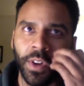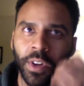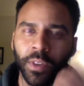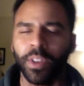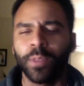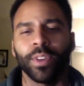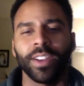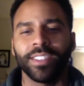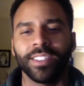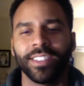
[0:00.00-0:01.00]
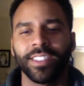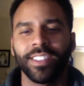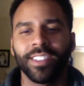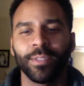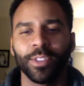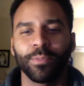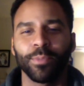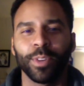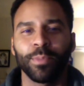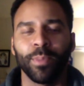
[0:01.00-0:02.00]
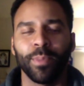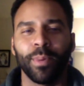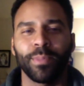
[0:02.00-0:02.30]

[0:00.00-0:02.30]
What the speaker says: What are your prices? What do you bump them up